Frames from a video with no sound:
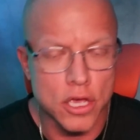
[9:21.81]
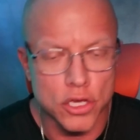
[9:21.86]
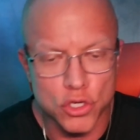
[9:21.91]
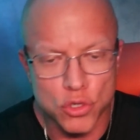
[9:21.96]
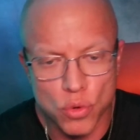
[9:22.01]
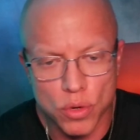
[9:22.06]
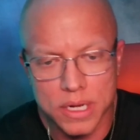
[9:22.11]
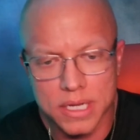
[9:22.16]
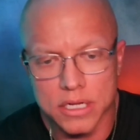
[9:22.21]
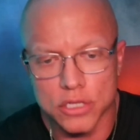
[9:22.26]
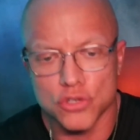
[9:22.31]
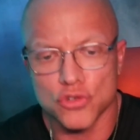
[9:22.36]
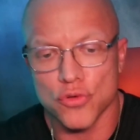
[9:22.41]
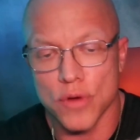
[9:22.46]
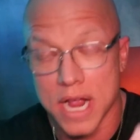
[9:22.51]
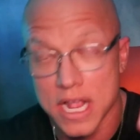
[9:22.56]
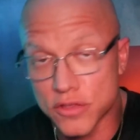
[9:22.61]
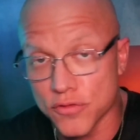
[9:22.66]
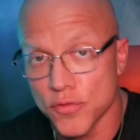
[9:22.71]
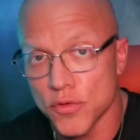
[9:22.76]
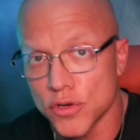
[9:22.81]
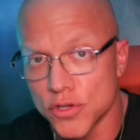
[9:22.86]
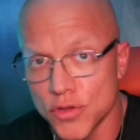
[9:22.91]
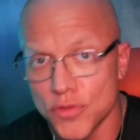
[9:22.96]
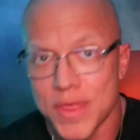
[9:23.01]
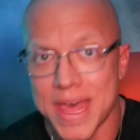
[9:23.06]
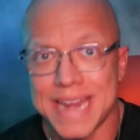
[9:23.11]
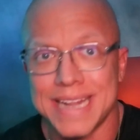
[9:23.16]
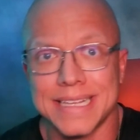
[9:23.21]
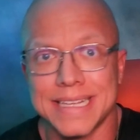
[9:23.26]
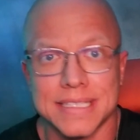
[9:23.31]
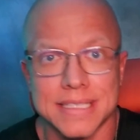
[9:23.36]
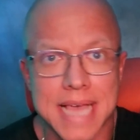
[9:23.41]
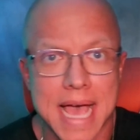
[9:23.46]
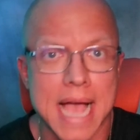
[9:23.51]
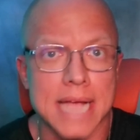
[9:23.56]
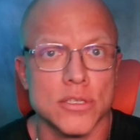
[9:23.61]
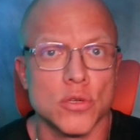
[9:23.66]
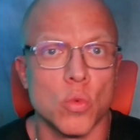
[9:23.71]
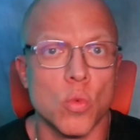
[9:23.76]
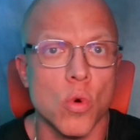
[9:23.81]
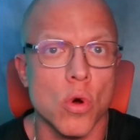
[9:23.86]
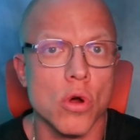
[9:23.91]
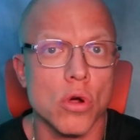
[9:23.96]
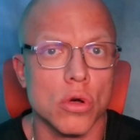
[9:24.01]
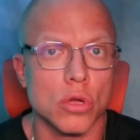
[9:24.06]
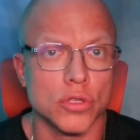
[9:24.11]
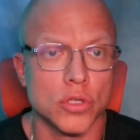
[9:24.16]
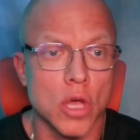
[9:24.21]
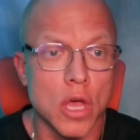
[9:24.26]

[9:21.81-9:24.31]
you are going to transfer to that exact world